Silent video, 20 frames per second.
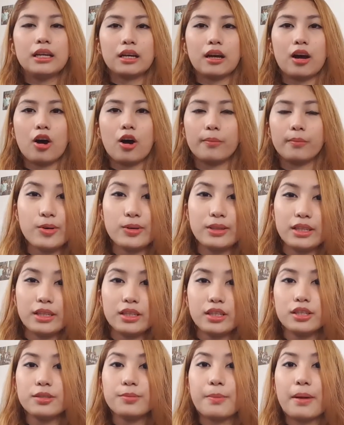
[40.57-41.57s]
Um, so
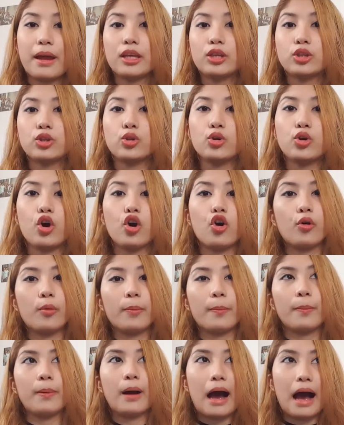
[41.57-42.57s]
this is my
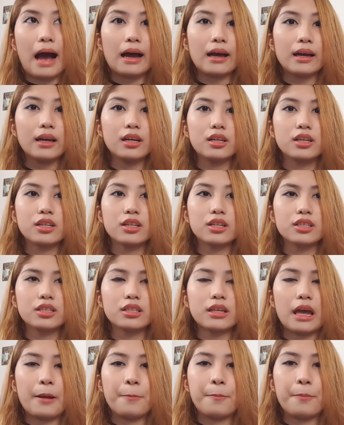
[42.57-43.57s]
to-go bag
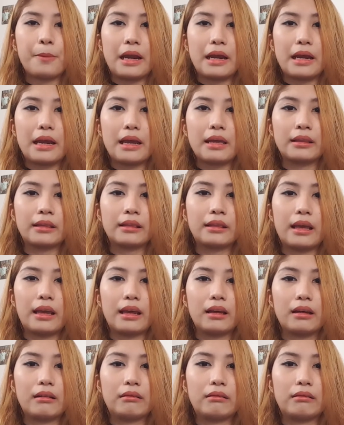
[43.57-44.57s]
because I bring it
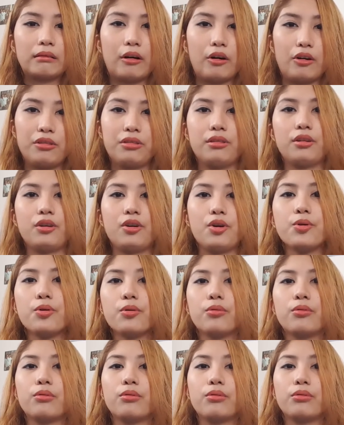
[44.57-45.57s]
like on the
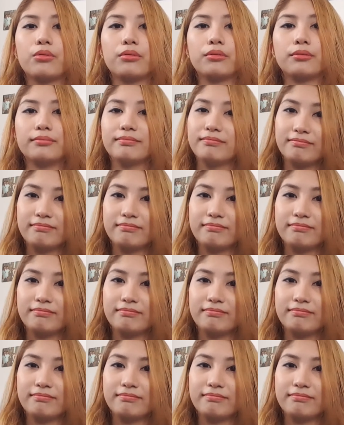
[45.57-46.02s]
go.